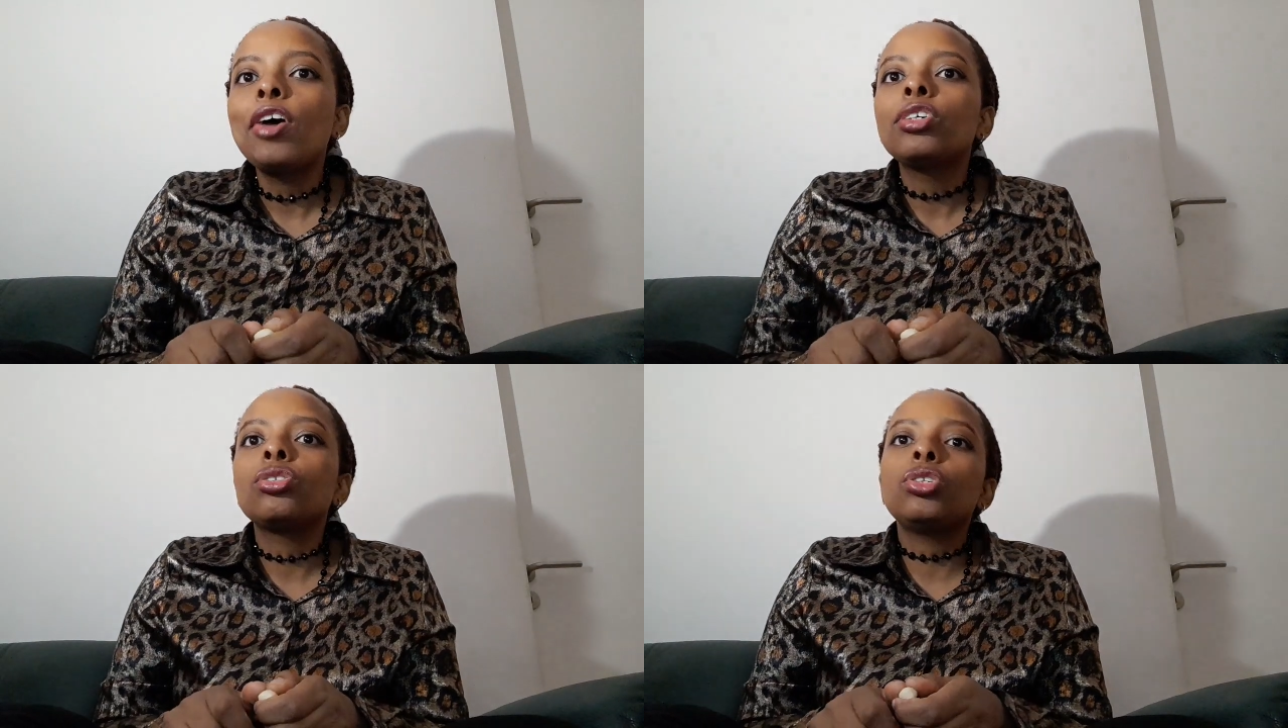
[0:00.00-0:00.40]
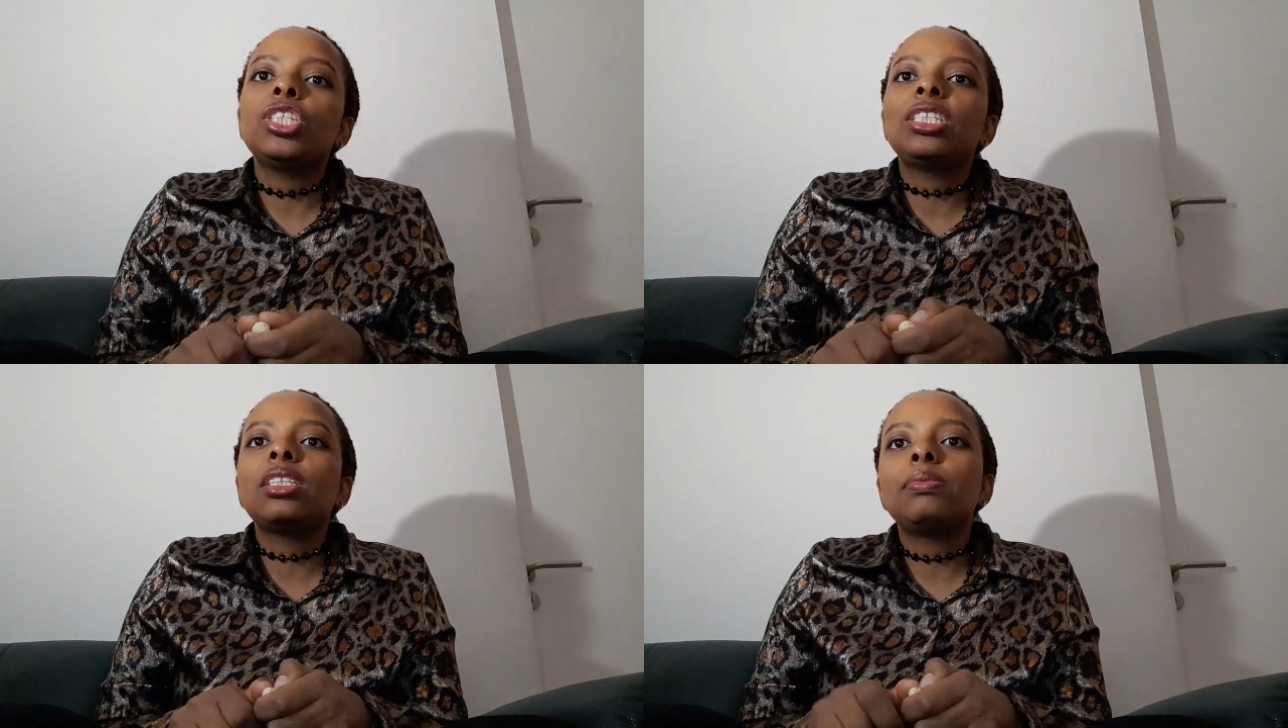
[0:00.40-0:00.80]
So she
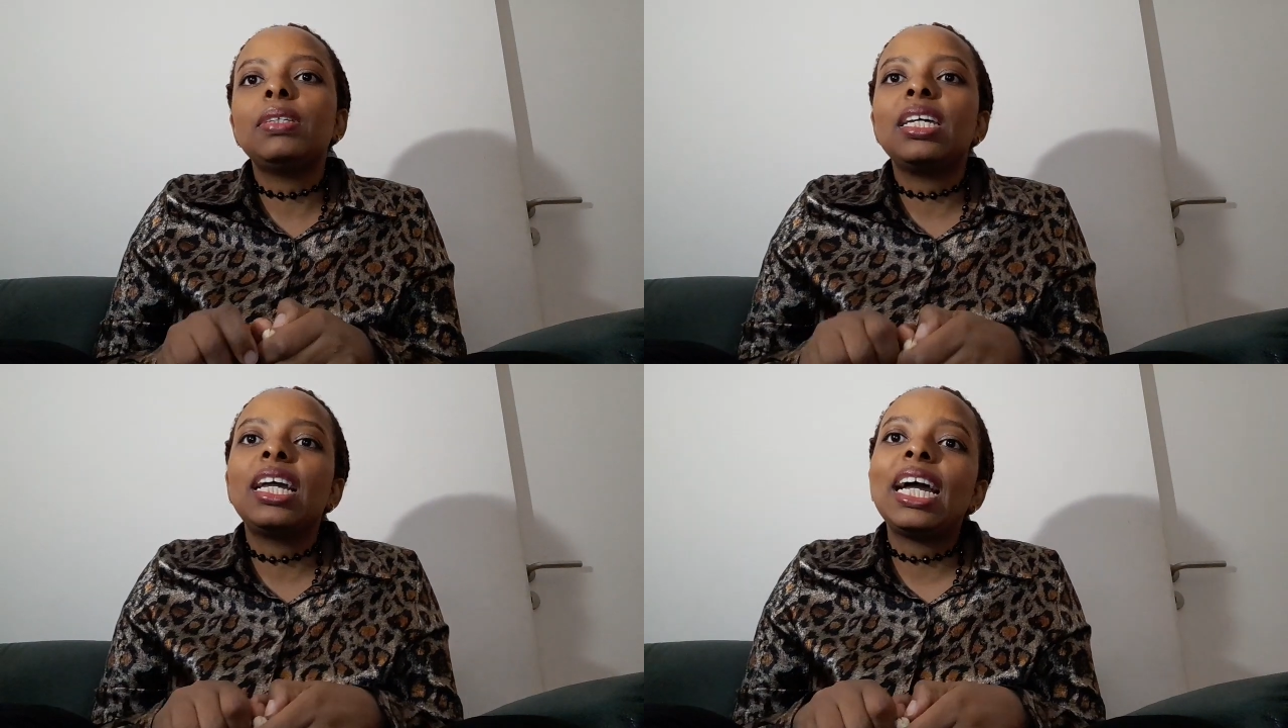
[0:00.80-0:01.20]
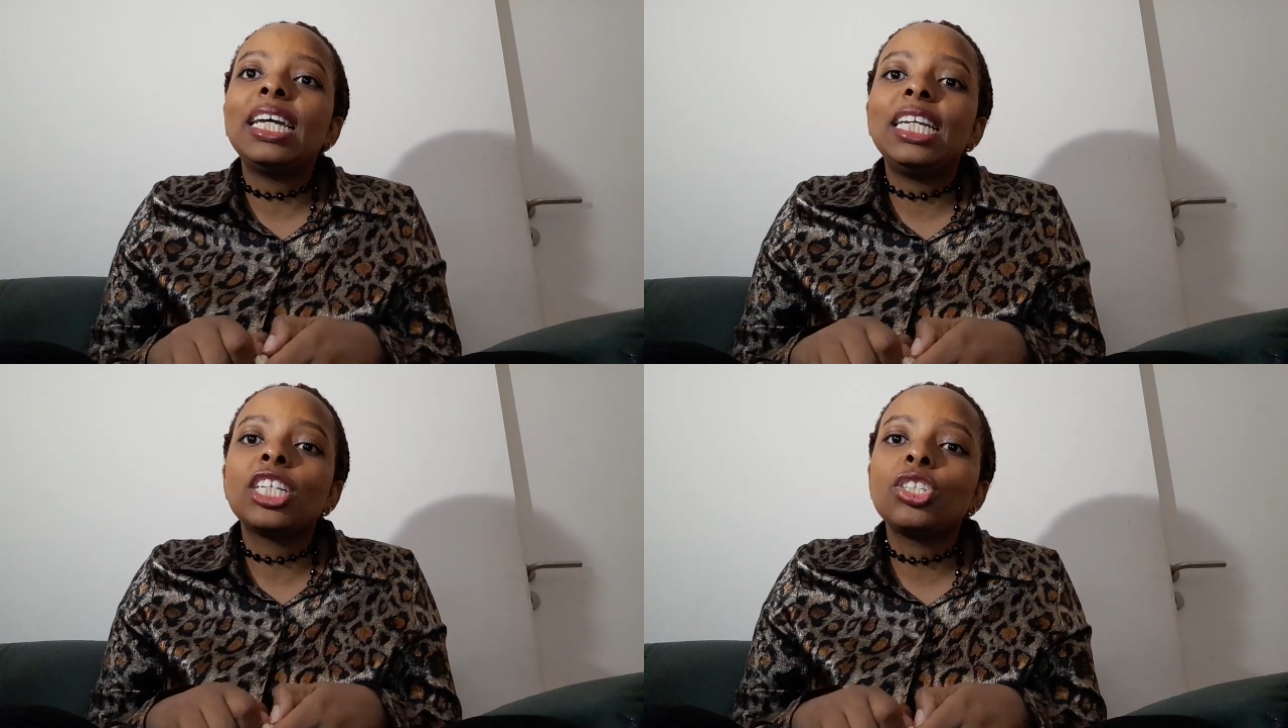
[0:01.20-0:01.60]
tells me the guy
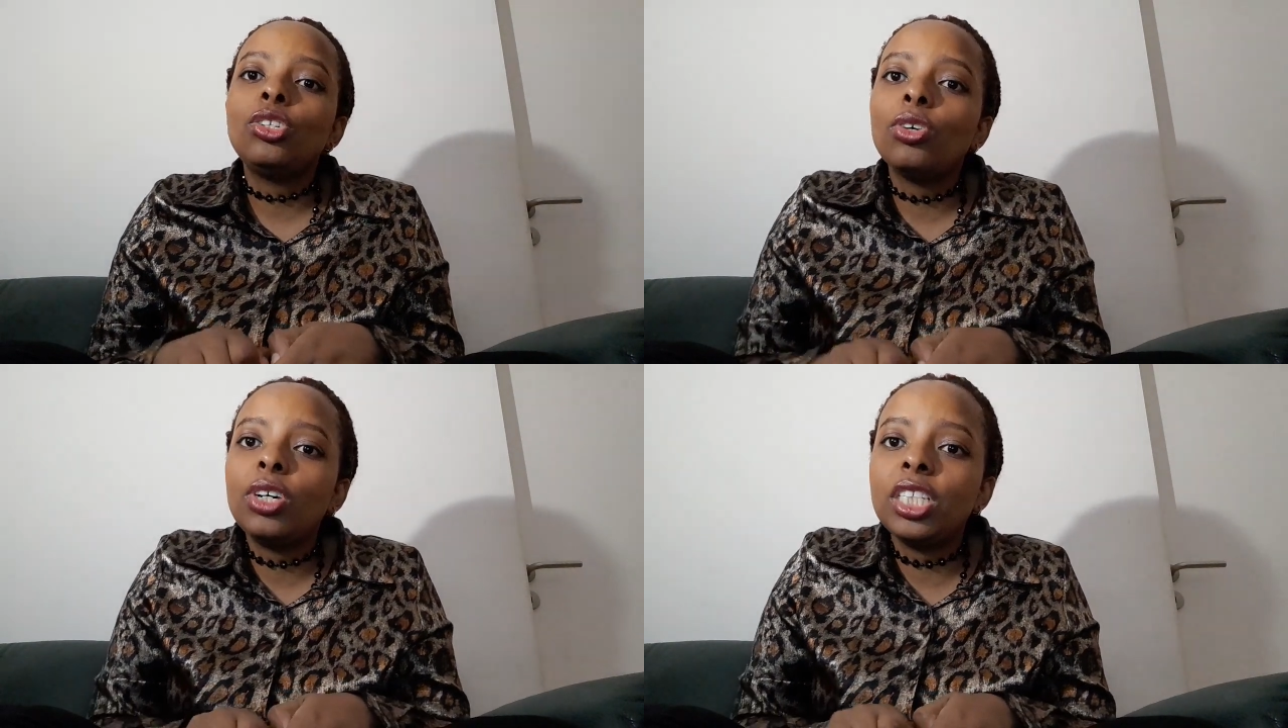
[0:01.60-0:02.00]
next door